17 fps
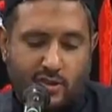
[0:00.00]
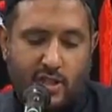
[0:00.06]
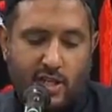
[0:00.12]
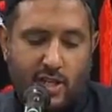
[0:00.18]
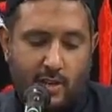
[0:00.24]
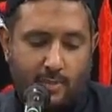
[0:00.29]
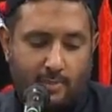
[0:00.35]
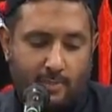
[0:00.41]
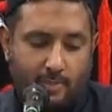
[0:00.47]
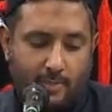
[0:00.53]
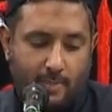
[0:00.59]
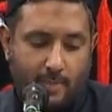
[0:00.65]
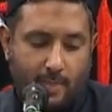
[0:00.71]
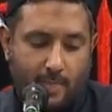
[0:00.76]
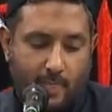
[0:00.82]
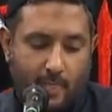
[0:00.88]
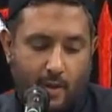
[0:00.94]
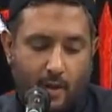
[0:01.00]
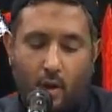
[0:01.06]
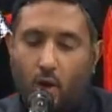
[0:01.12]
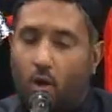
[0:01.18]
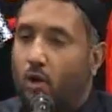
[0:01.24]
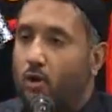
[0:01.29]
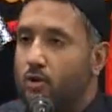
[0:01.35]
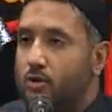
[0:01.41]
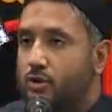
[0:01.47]
Muslim
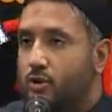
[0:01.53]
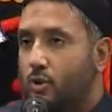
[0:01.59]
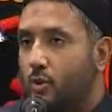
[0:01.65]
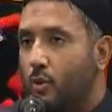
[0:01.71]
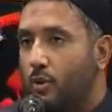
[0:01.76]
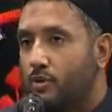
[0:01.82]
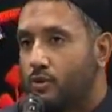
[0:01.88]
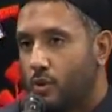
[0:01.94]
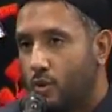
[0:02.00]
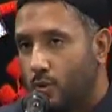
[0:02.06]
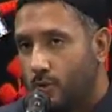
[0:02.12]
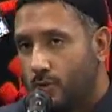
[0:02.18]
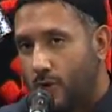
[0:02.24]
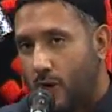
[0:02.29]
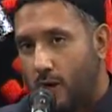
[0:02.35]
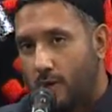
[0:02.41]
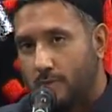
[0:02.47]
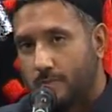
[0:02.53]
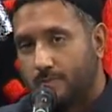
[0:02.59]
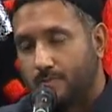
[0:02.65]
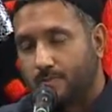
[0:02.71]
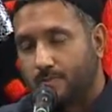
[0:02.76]
goes towards Kufa.